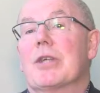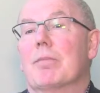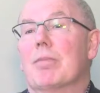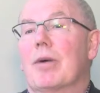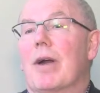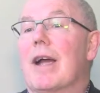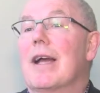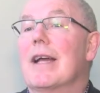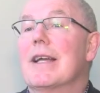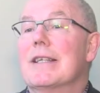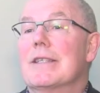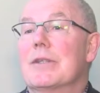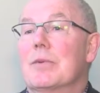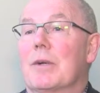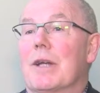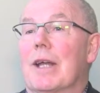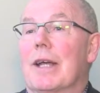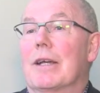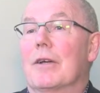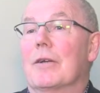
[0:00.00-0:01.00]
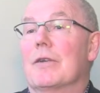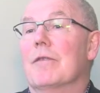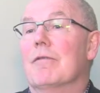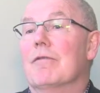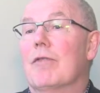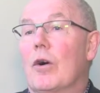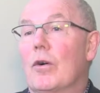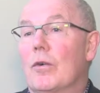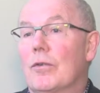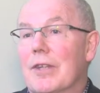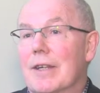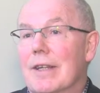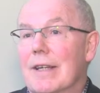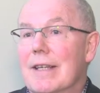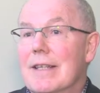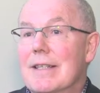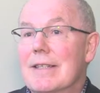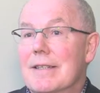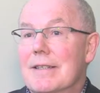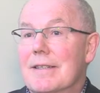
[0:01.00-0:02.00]
surprised when I got involved in
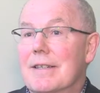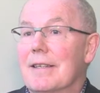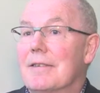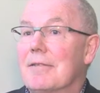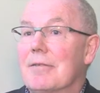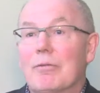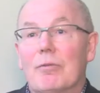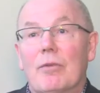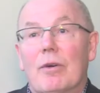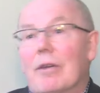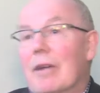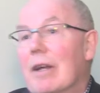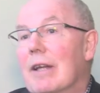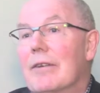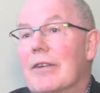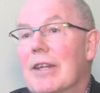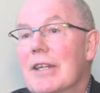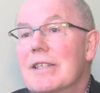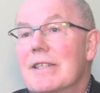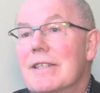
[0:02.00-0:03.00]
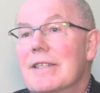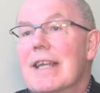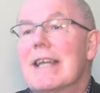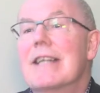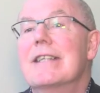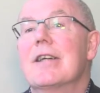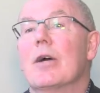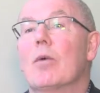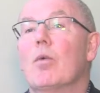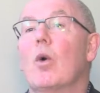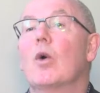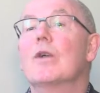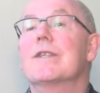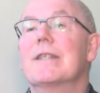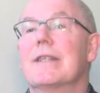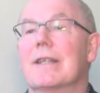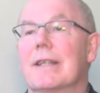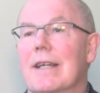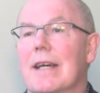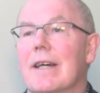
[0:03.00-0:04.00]
this that this data
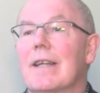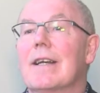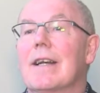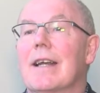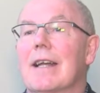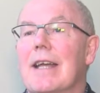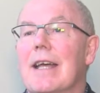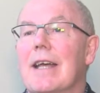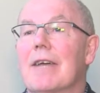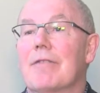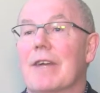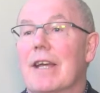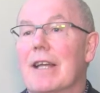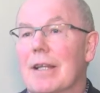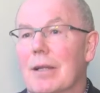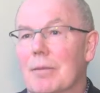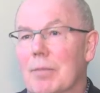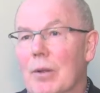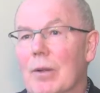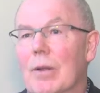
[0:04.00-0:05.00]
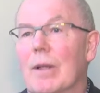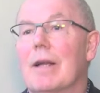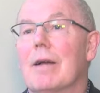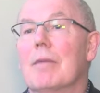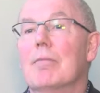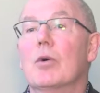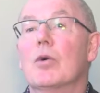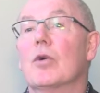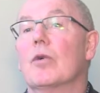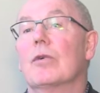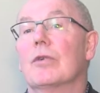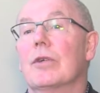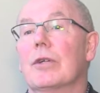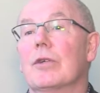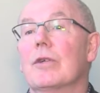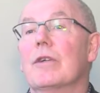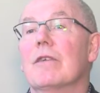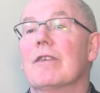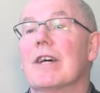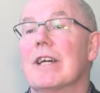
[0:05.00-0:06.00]
wasn't currently available more
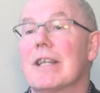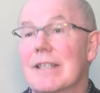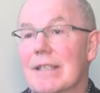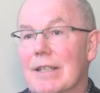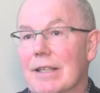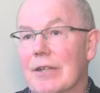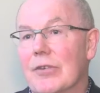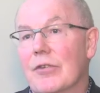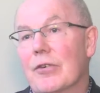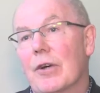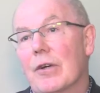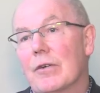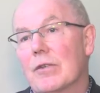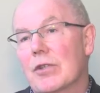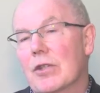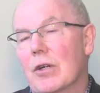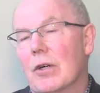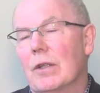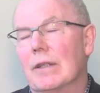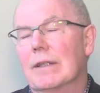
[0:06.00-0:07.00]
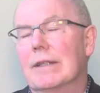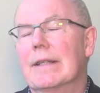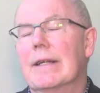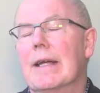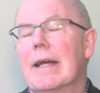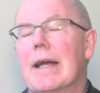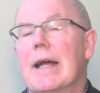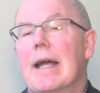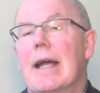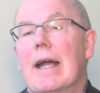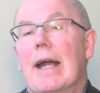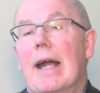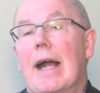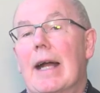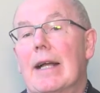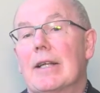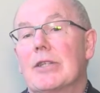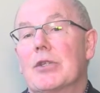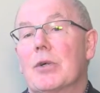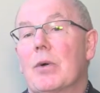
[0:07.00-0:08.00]
universally throughout Scotland.
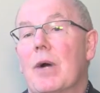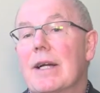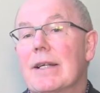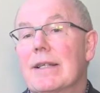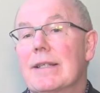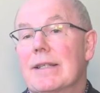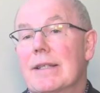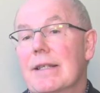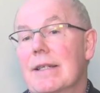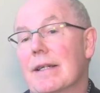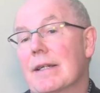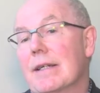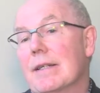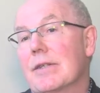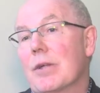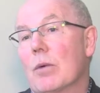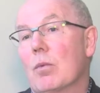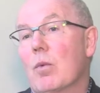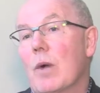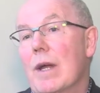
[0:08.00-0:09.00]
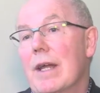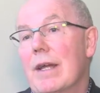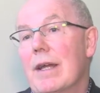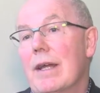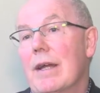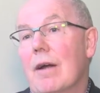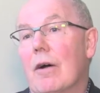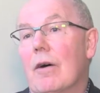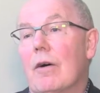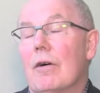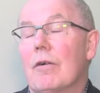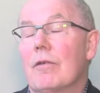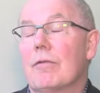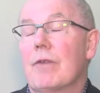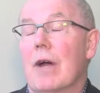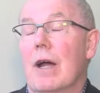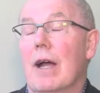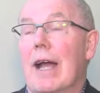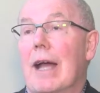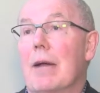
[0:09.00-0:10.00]
So I see it as a way
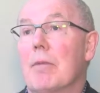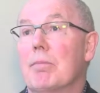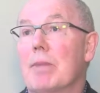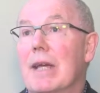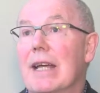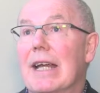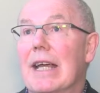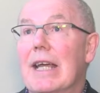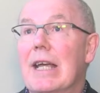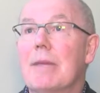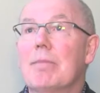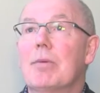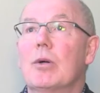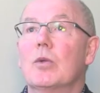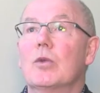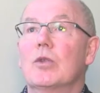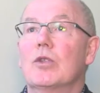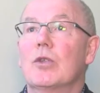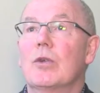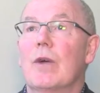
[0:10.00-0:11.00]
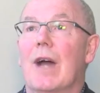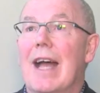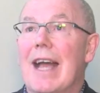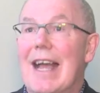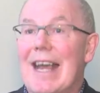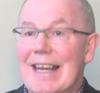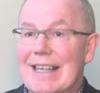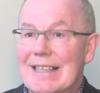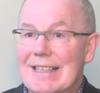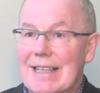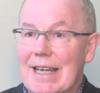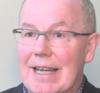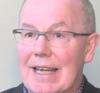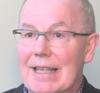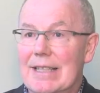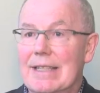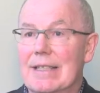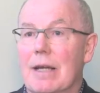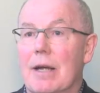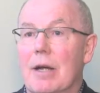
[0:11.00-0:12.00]
of being able to
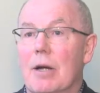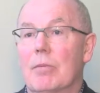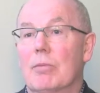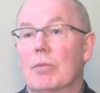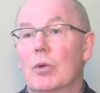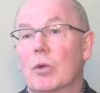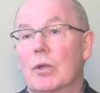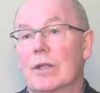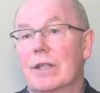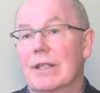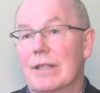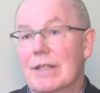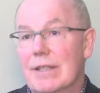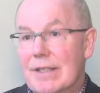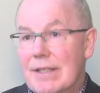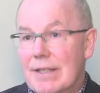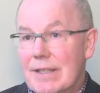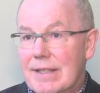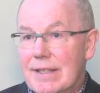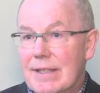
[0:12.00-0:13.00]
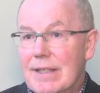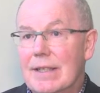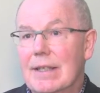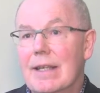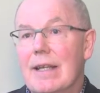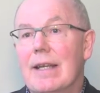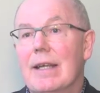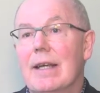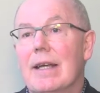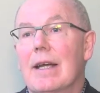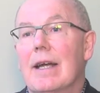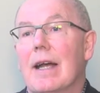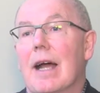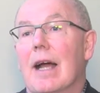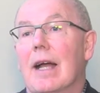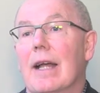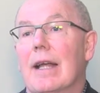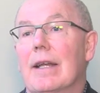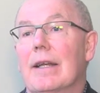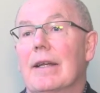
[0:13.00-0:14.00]
access more consistently
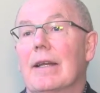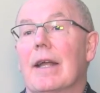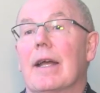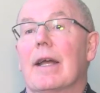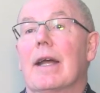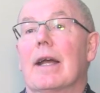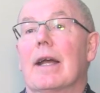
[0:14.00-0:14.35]
and